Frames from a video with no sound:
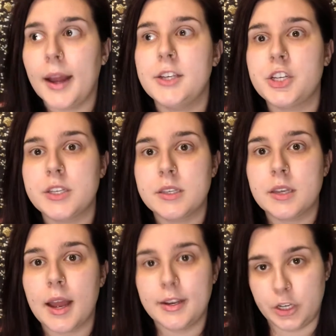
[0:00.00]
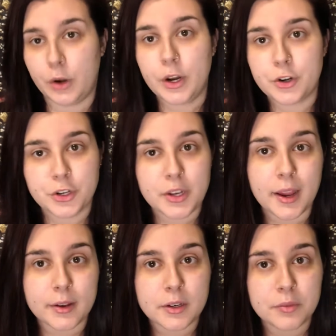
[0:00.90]
I don't
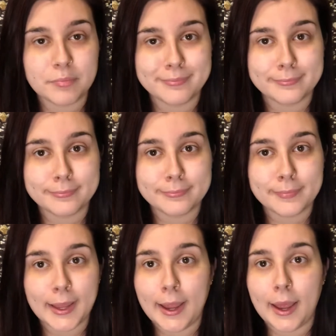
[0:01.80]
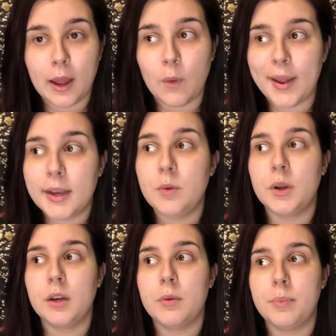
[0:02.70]
understand how
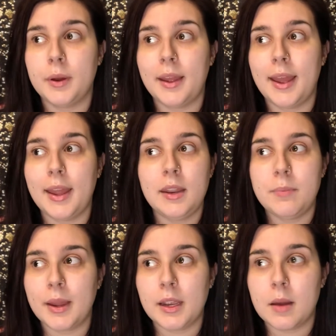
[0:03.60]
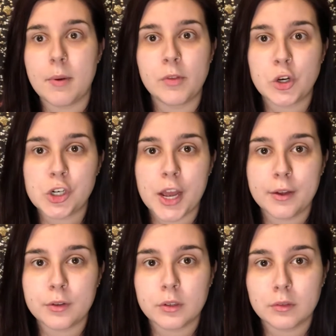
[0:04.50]
anyone could put anybody above their
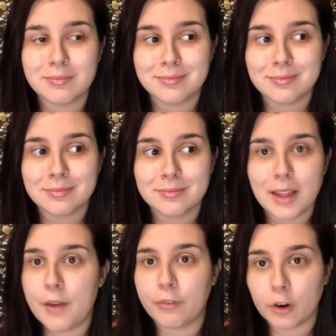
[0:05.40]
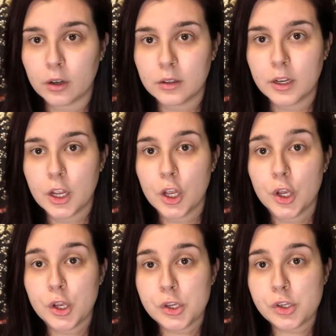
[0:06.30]
child. Ever.
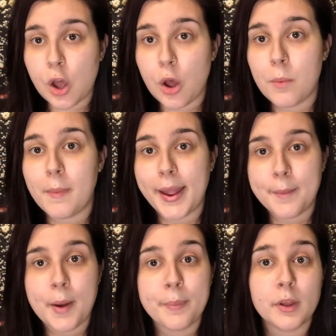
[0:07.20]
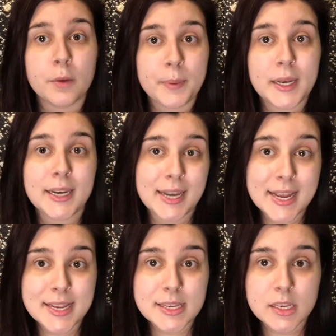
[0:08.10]
So my unpopular opinion
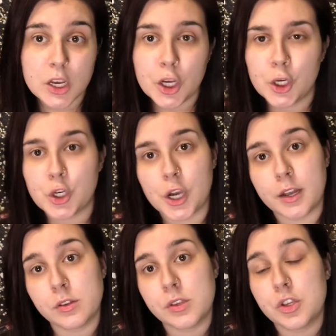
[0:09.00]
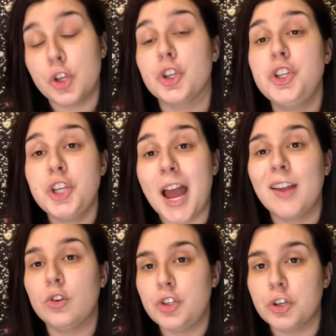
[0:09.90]
is
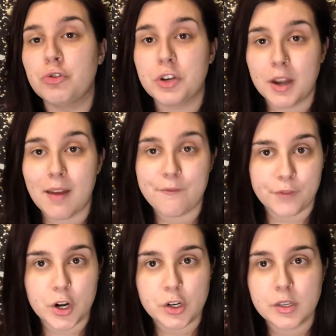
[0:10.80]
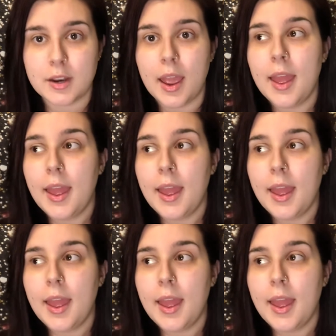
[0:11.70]
your children come first.